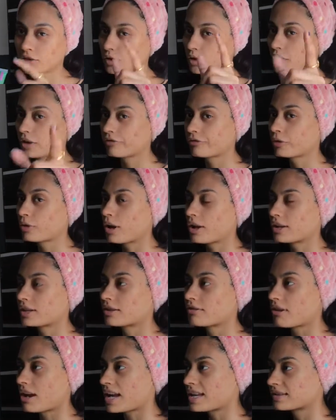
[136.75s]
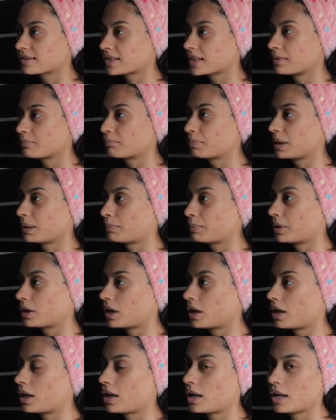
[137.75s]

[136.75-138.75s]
So if you are a dry skin people,